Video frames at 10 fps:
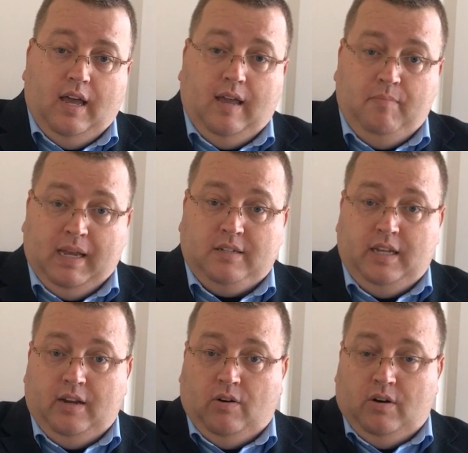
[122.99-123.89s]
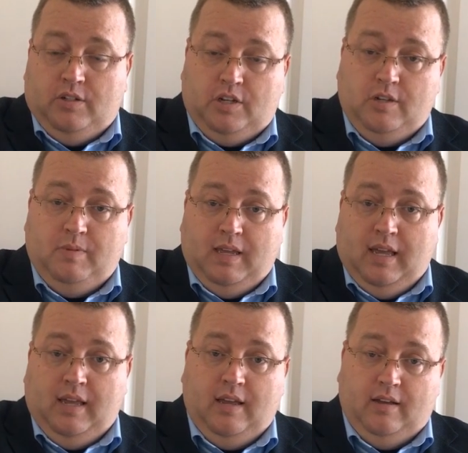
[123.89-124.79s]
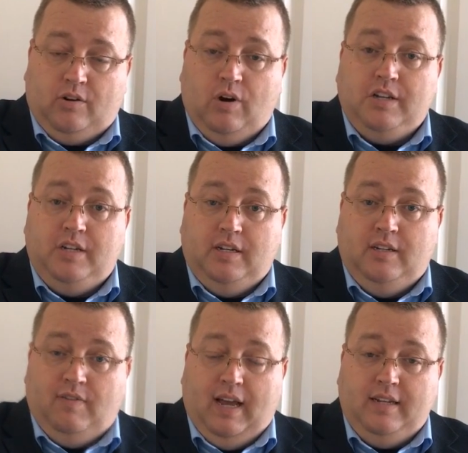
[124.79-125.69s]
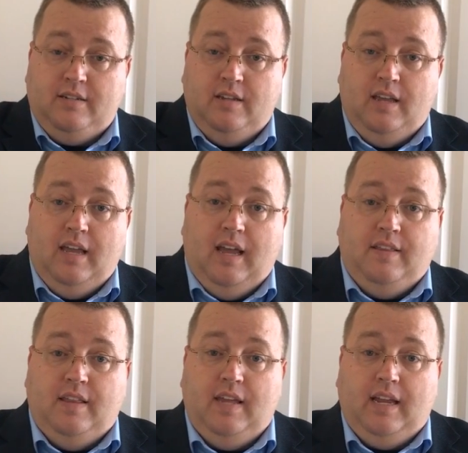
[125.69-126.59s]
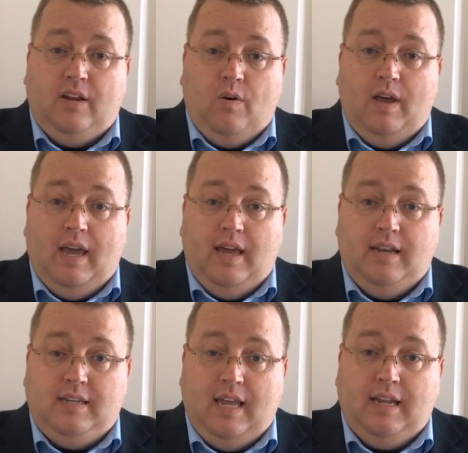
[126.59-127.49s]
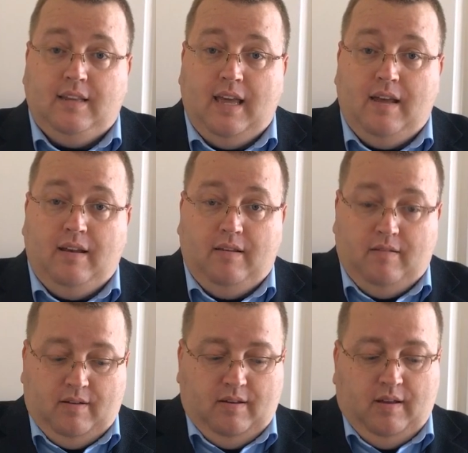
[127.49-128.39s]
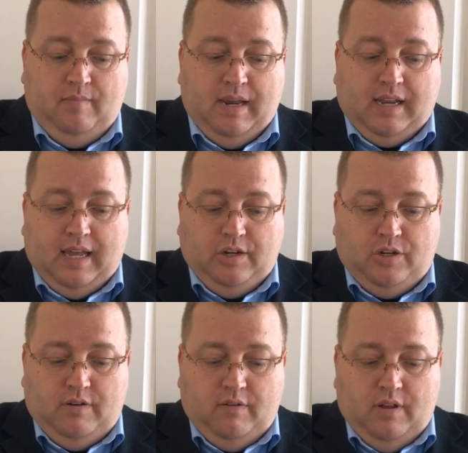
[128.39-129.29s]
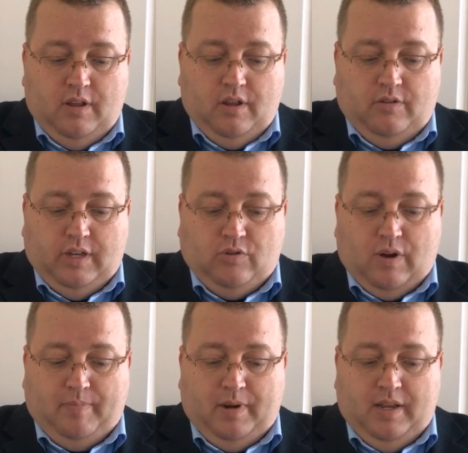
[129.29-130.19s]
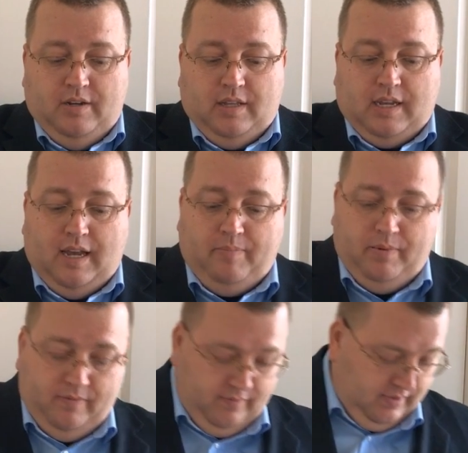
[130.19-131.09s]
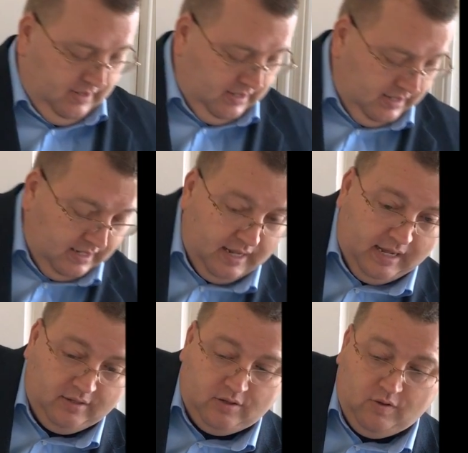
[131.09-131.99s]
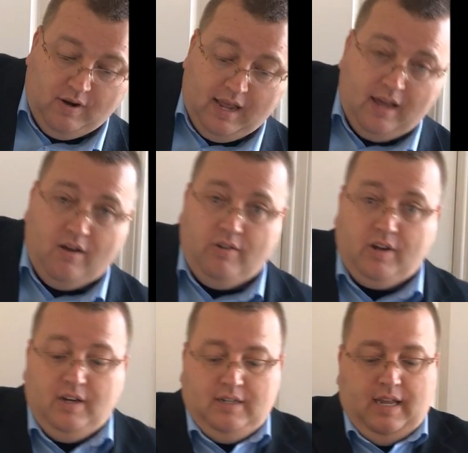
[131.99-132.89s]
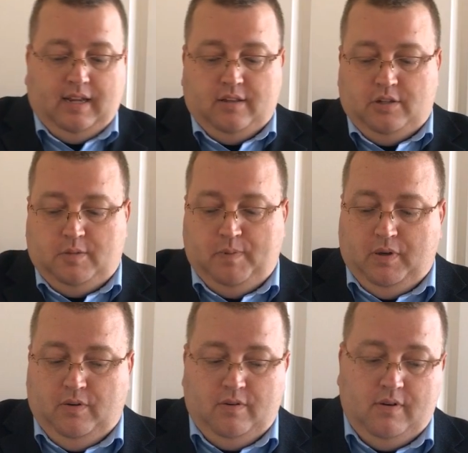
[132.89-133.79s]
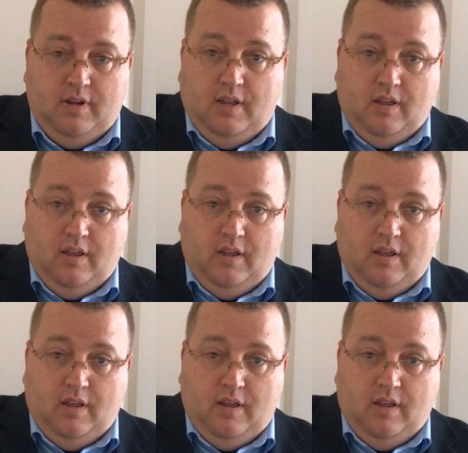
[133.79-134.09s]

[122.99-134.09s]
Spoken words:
a mixing or, a crushing device. Then they go ahead and take that medication, they drop it into the cup. And so now they're going to take the spoon